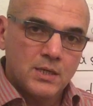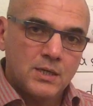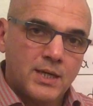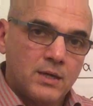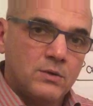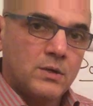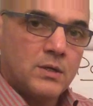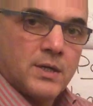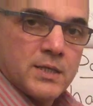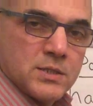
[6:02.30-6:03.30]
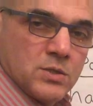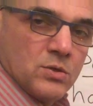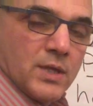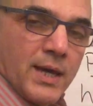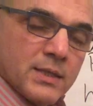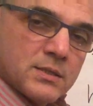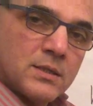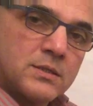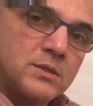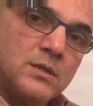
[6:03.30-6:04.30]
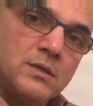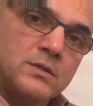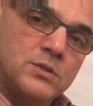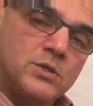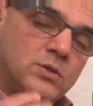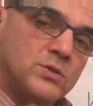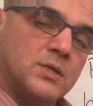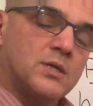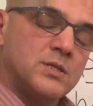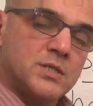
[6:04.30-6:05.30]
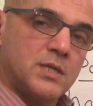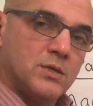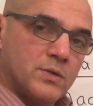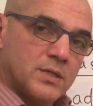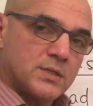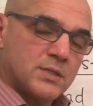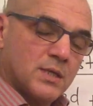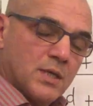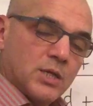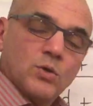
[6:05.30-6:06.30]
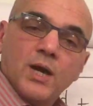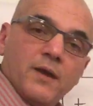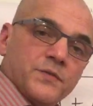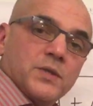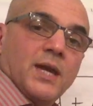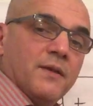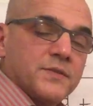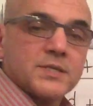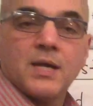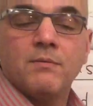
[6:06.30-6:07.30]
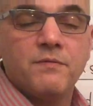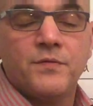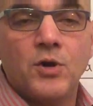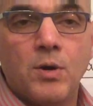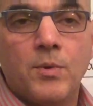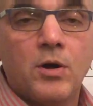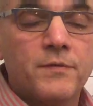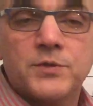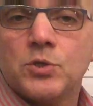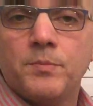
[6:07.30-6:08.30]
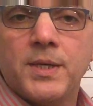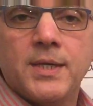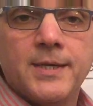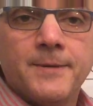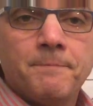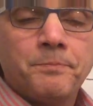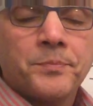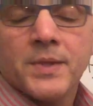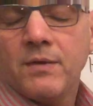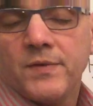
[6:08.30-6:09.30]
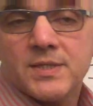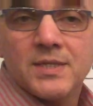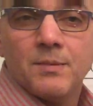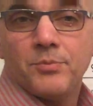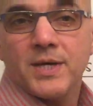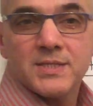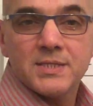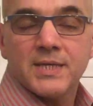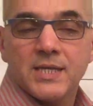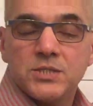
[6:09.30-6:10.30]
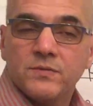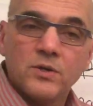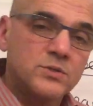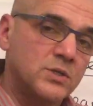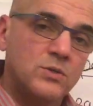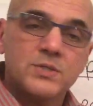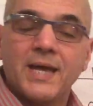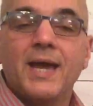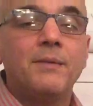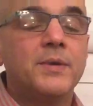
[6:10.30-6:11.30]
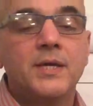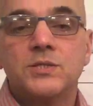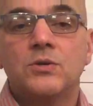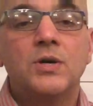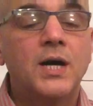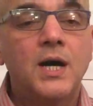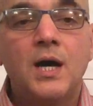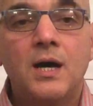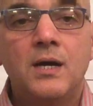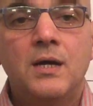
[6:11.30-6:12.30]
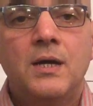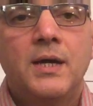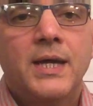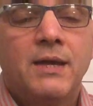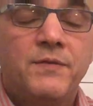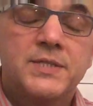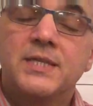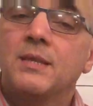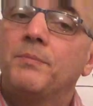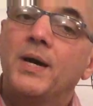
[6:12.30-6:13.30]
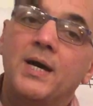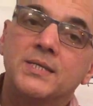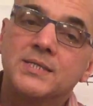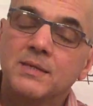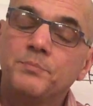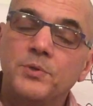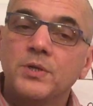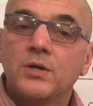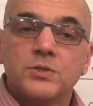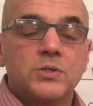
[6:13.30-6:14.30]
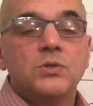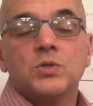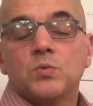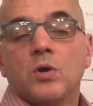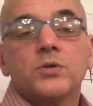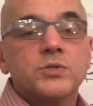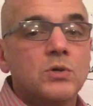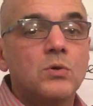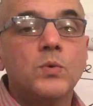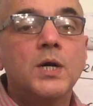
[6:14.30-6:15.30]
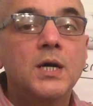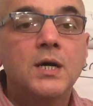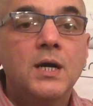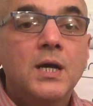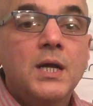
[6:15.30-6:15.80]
Now, let's do that. To use the continuous, you have to have some form of to be. If it's in the present tense, you've got to use am, is, or are. If it's in the past simple, you've got to use was or were.